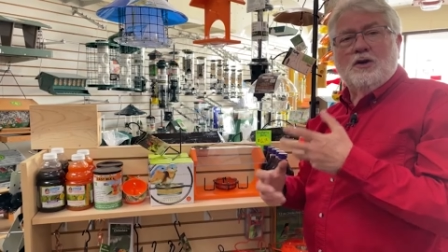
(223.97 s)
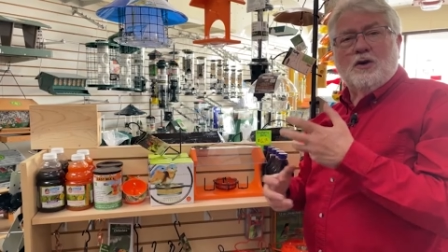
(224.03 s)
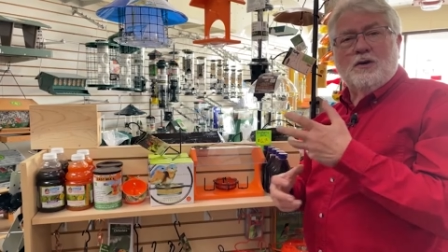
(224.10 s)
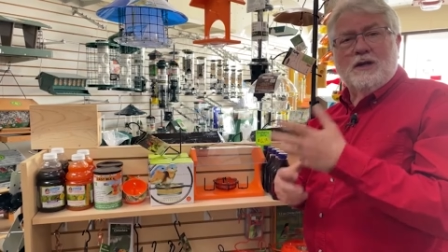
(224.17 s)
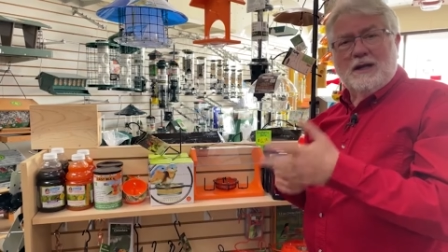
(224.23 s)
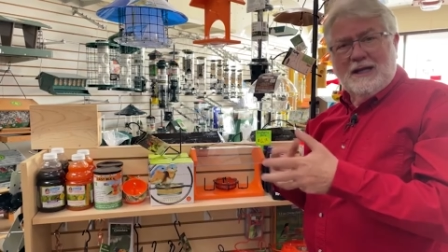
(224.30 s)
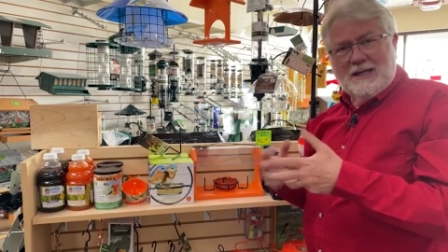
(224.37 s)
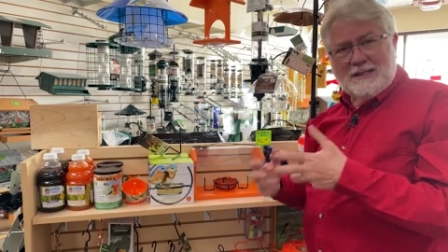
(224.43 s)

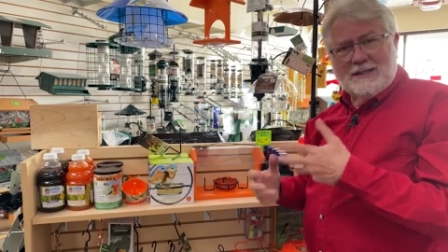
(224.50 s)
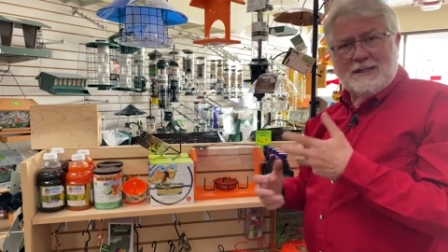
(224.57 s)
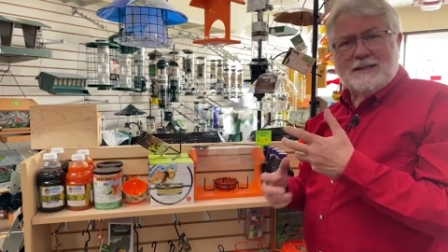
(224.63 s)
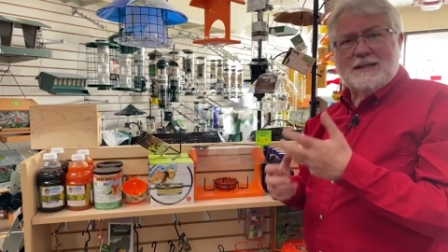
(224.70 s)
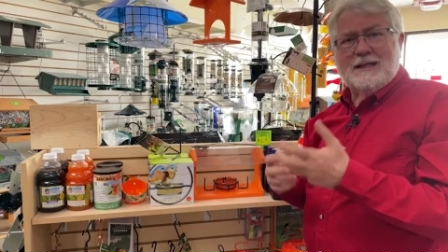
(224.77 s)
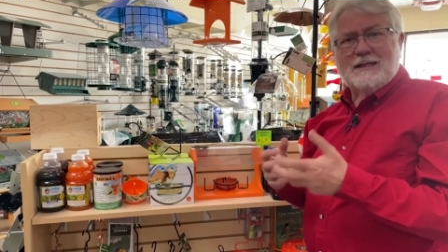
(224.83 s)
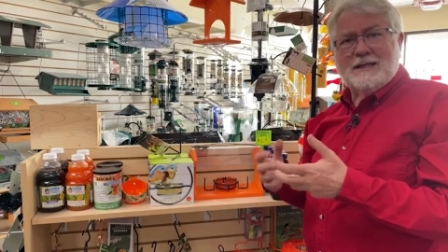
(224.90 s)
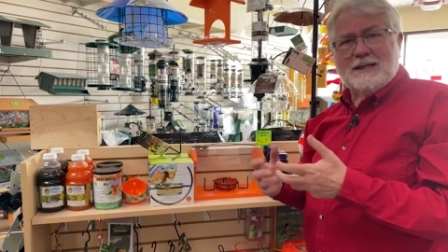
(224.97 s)
during the
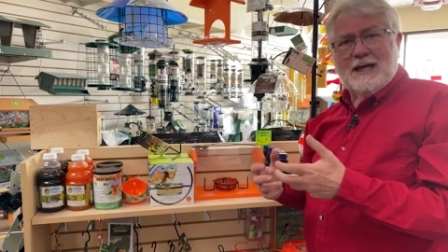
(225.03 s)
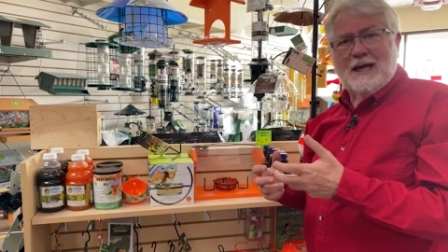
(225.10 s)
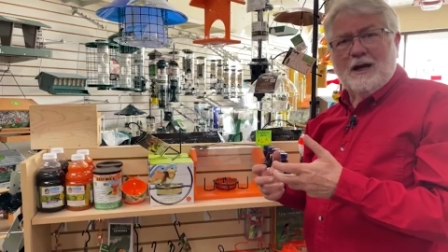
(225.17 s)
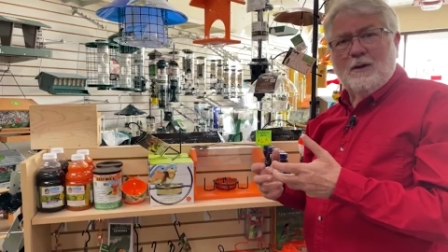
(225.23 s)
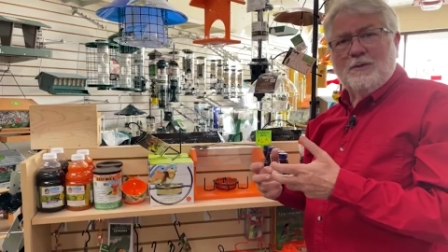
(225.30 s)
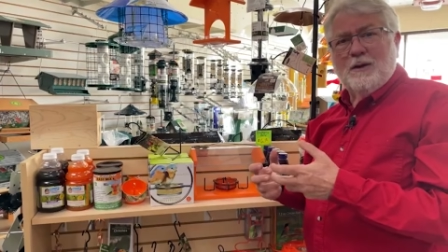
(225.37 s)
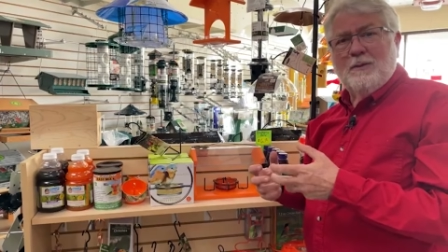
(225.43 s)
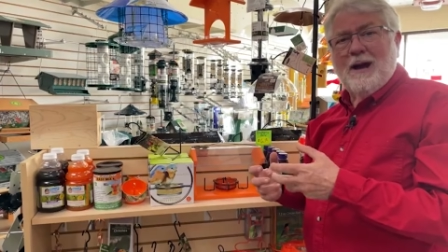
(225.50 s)
nesting season to
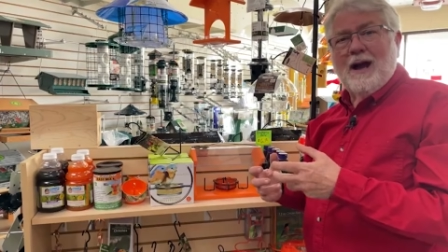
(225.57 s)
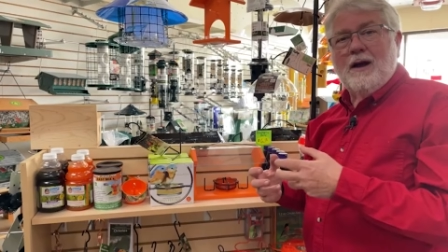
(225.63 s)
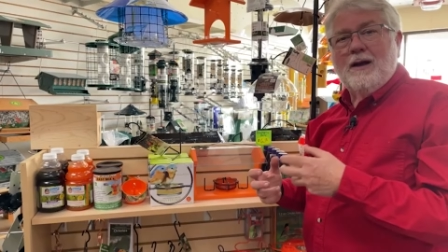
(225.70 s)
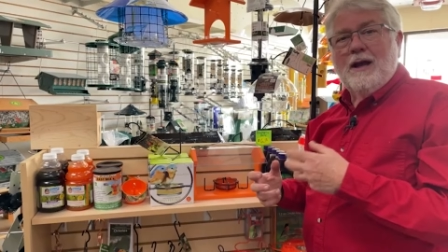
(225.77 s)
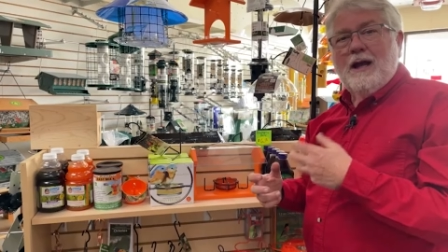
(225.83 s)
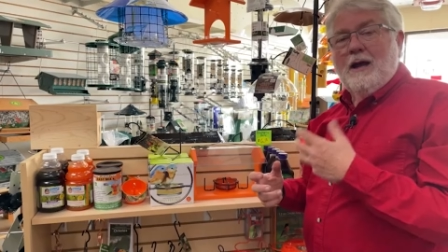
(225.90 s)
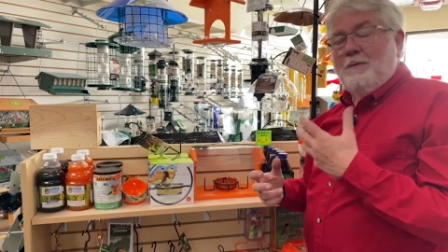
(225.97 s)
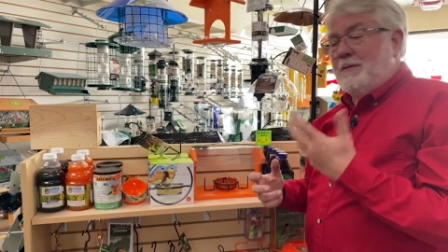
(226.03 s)
help them
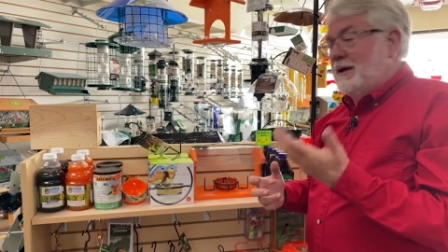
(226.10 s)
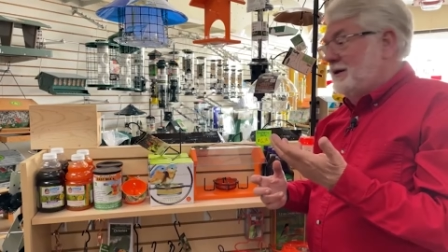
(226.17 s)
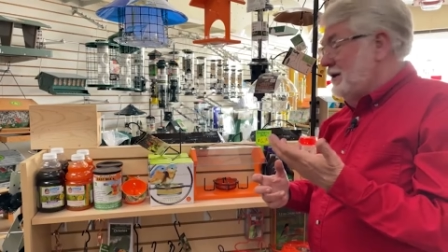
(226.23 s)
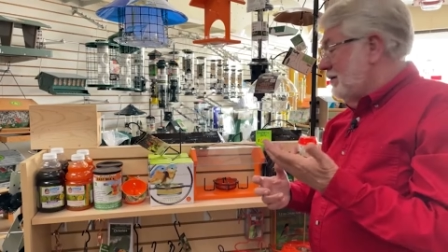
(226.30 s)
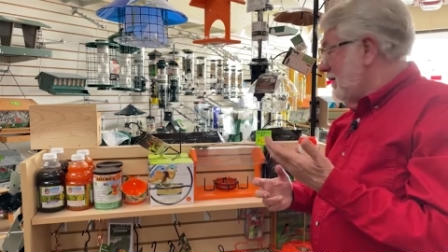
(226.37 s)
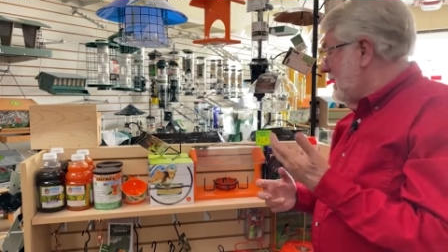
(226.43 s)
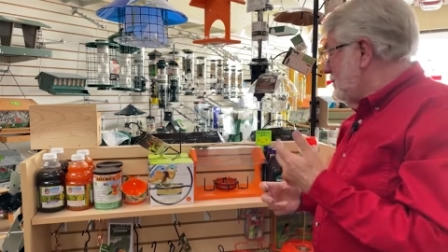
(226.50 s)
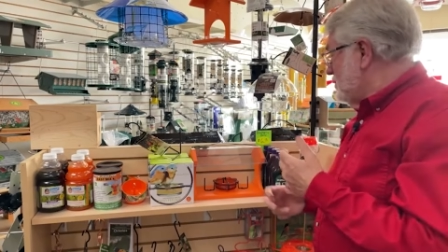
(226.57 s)
out. But
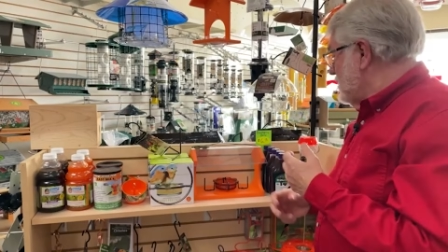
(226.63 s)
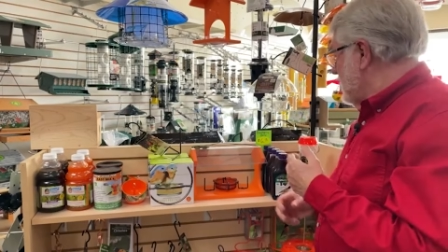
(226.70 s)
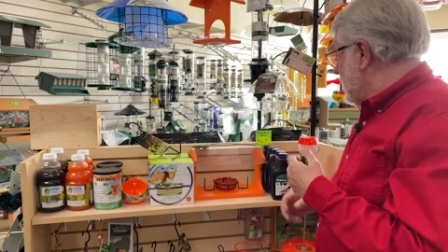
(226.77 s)
the grape